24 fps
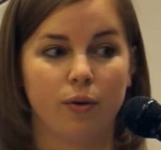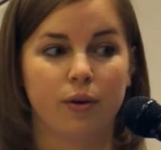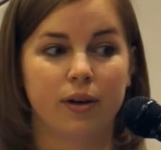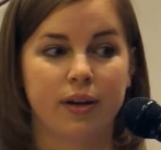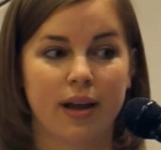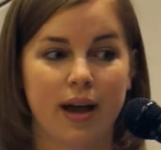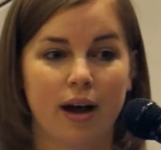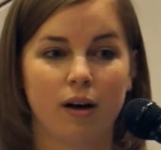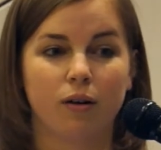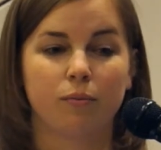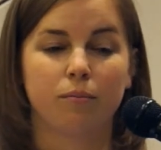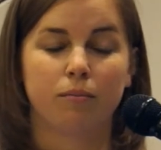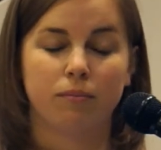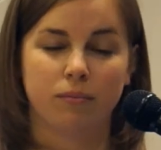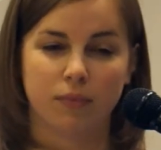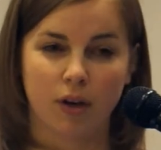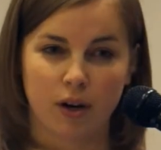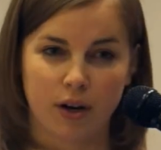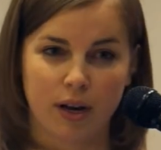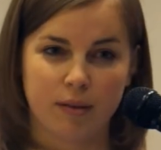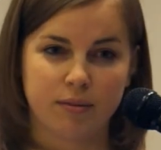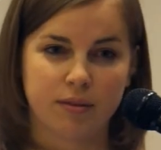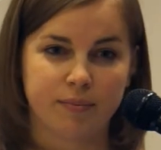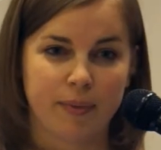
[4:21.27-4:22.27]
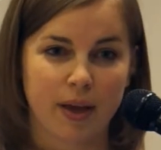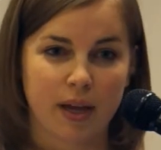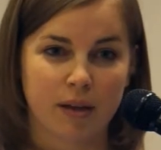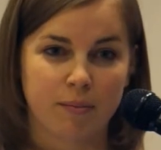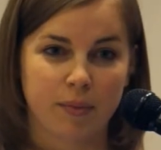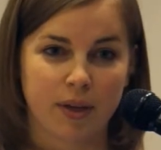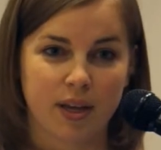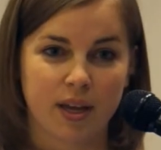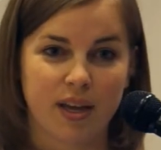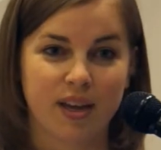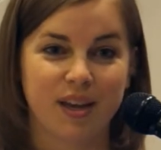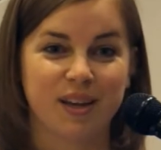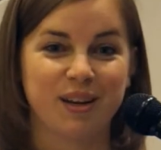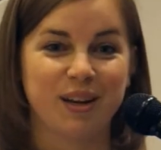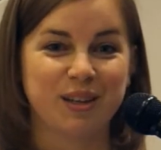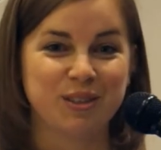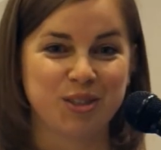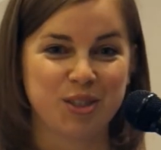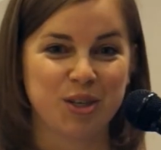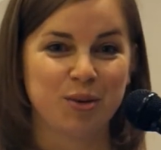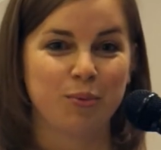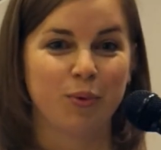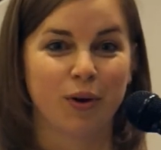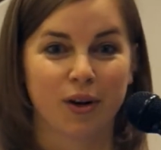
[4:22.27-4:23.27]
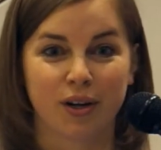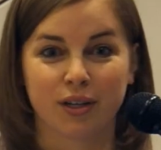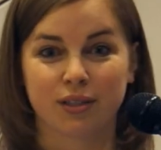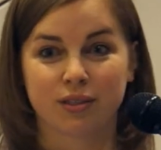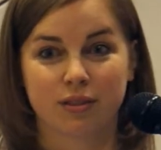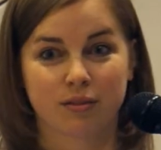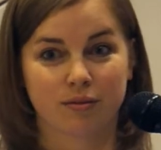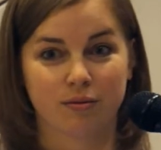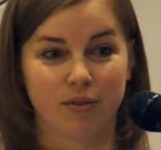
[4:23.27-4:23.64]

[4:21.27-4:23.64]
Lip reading: And now her name is Megan McKeon, and she works